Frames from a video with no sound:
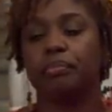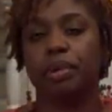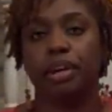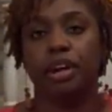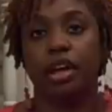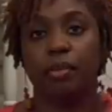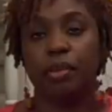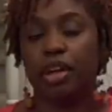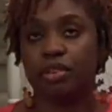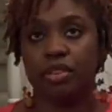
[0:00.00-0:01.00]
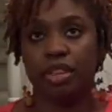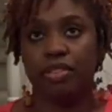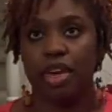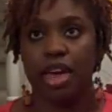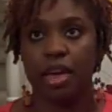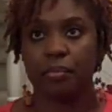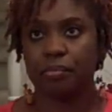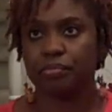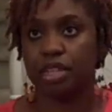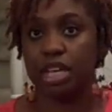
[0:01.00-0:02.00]
But um, other than that,
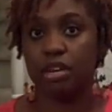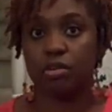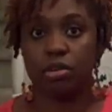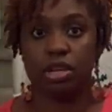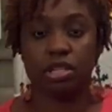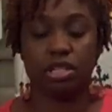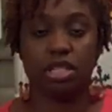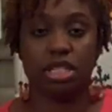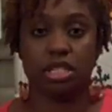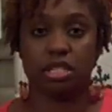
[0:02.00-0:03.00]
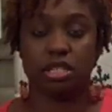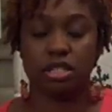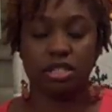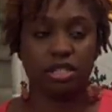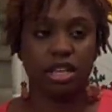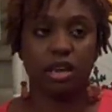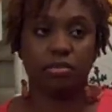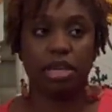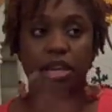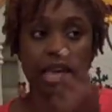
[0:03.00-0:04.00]
it was, I
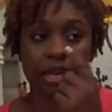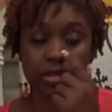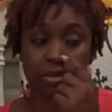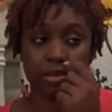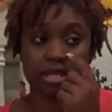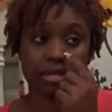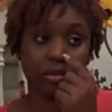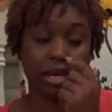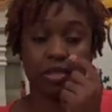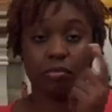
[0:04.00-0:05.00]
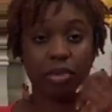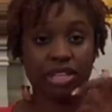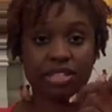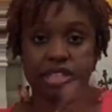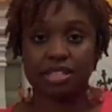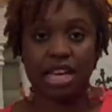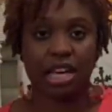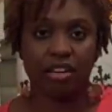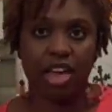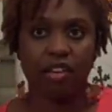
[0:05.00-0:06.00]
mean, counseling was one of the best things I
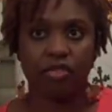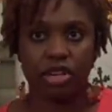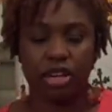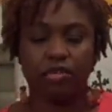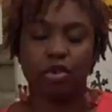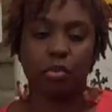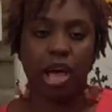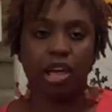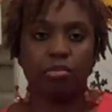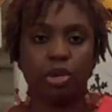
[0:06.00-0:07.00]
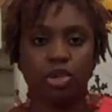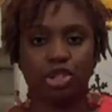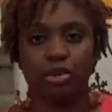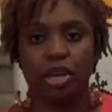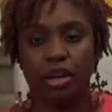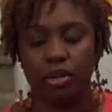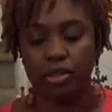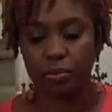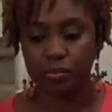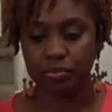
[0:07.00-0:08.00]
could have ever done for my emotional health.